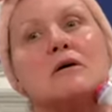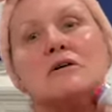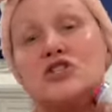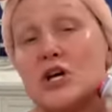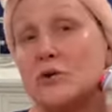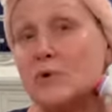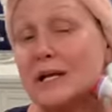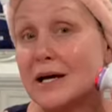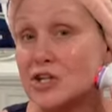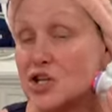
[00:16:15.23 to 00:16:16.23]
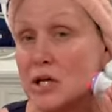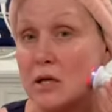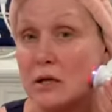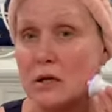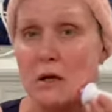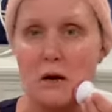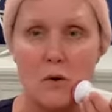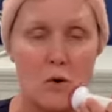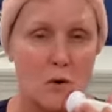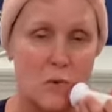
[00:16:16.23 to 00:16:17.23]
chin reduction
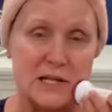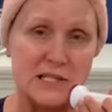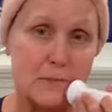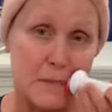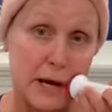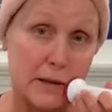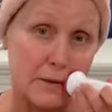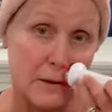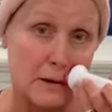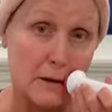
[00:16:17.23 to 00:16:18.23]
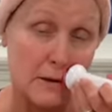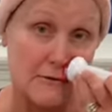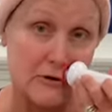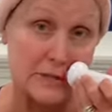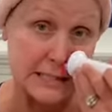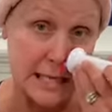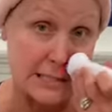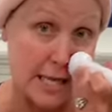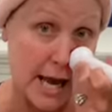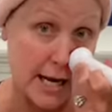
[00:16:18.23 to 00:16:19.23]
or once a month for skin
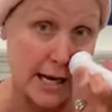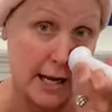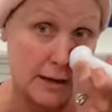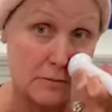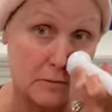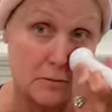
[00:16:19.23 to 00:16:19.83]
tightening.